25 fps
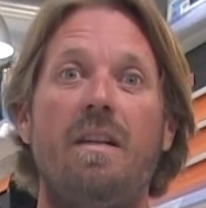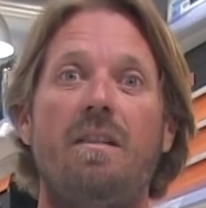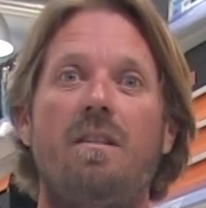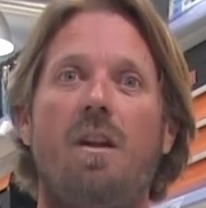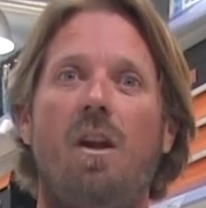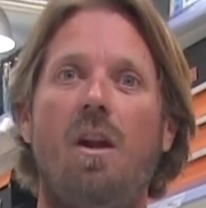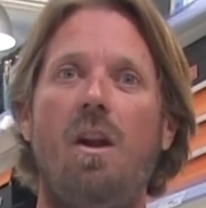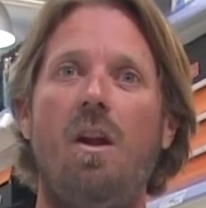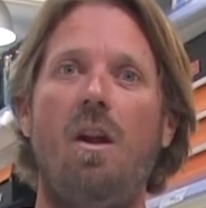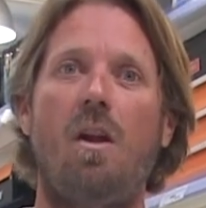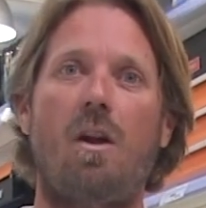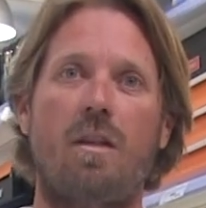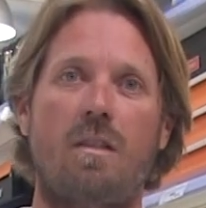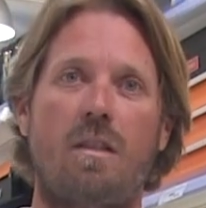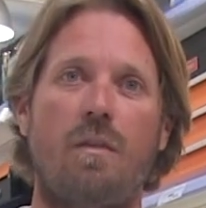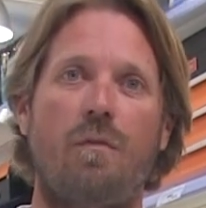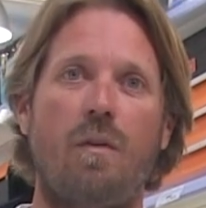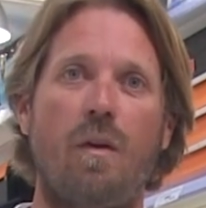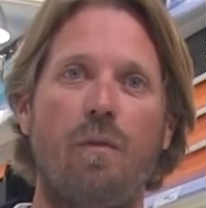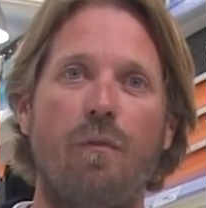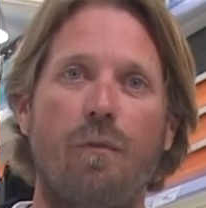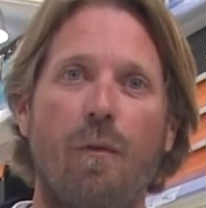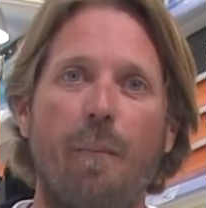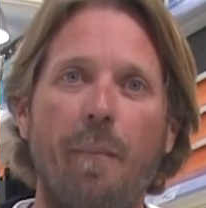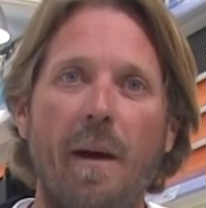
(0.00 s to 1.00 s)
There's lots
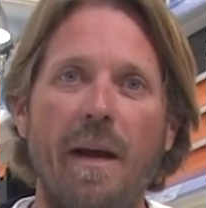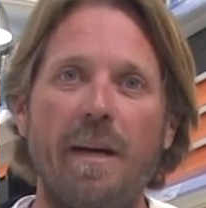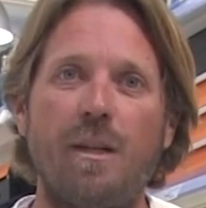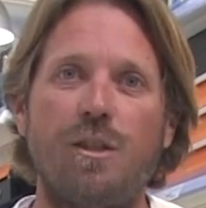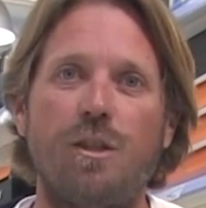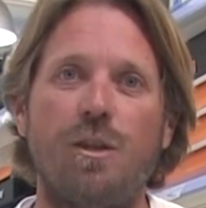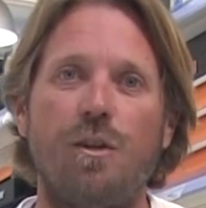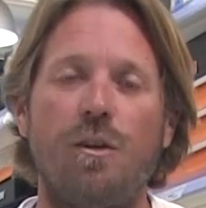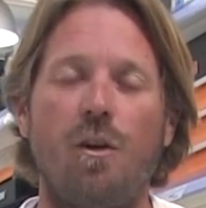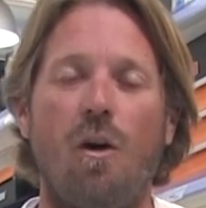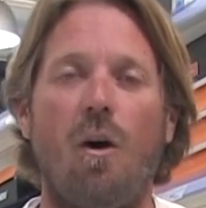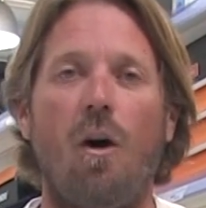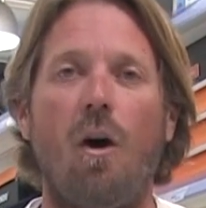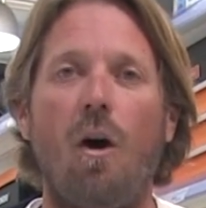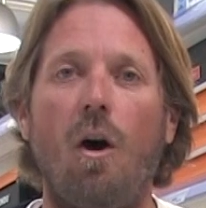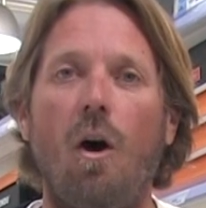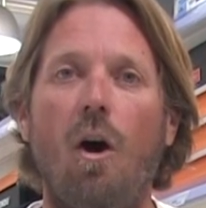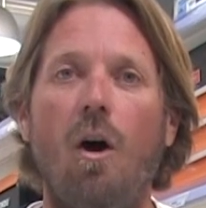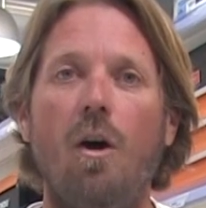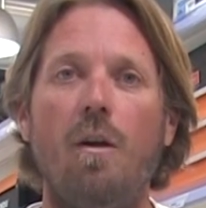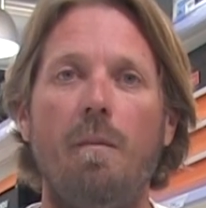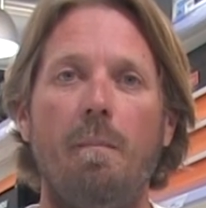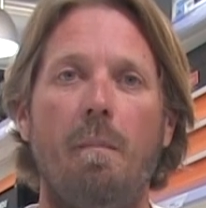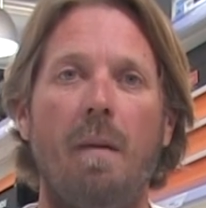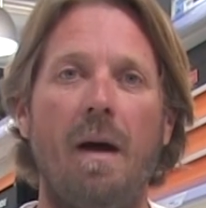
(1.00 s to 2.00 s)
of information
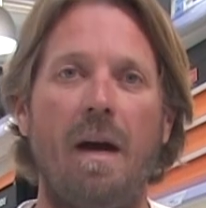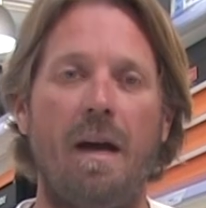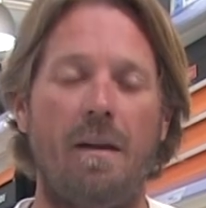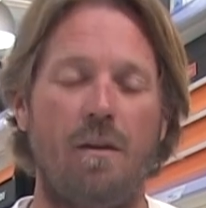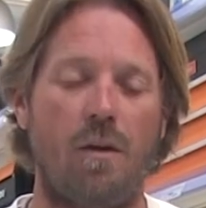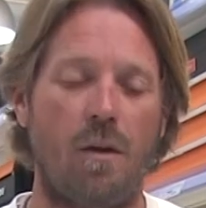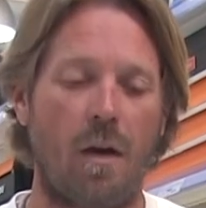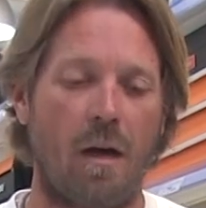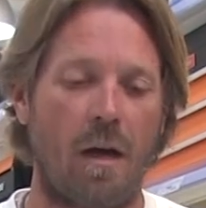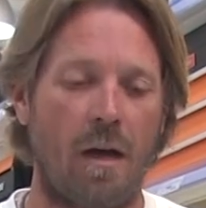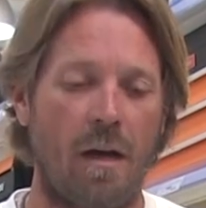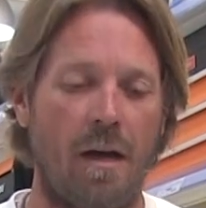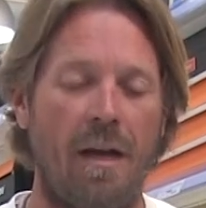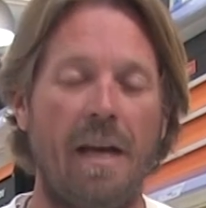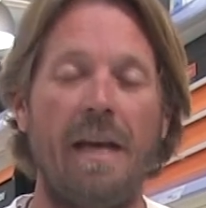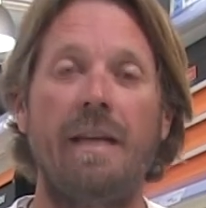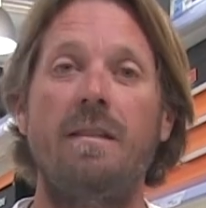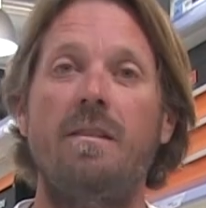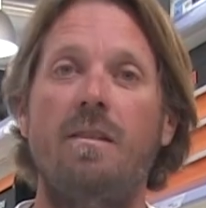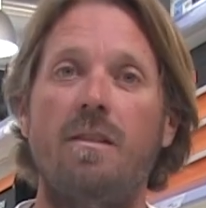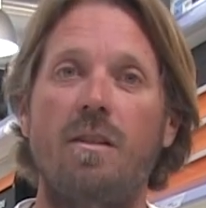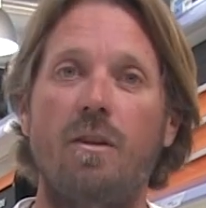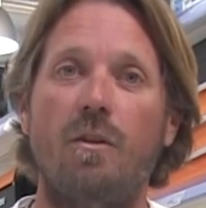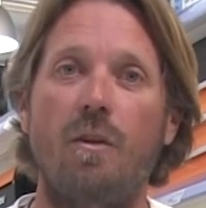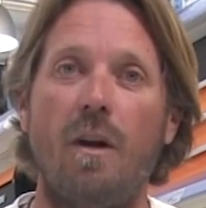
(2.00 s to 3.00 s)
on my
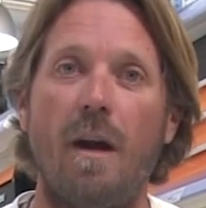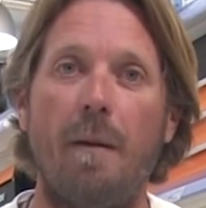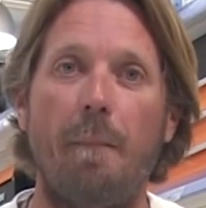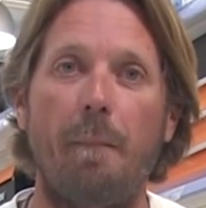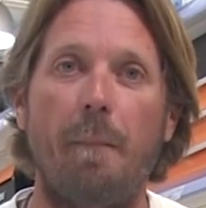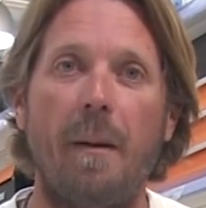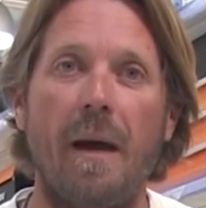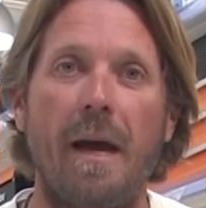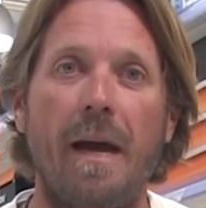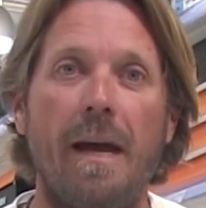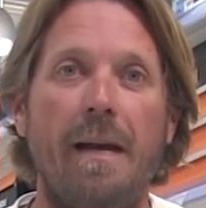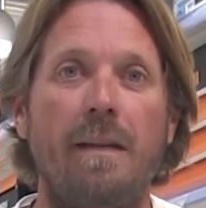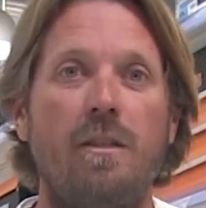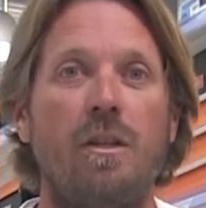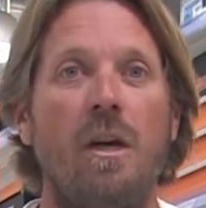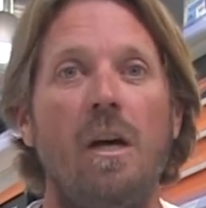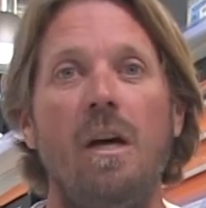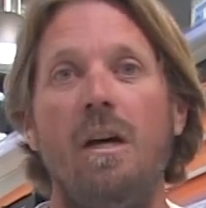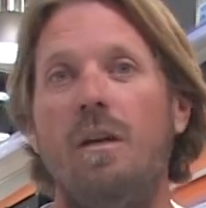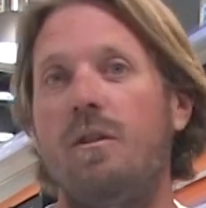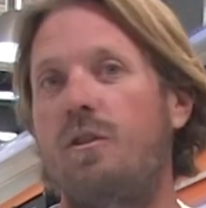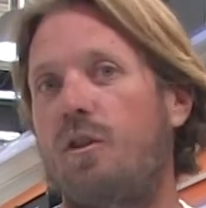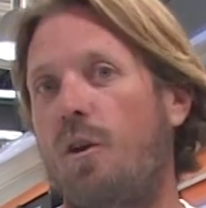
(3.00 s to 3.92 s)
Instagram page,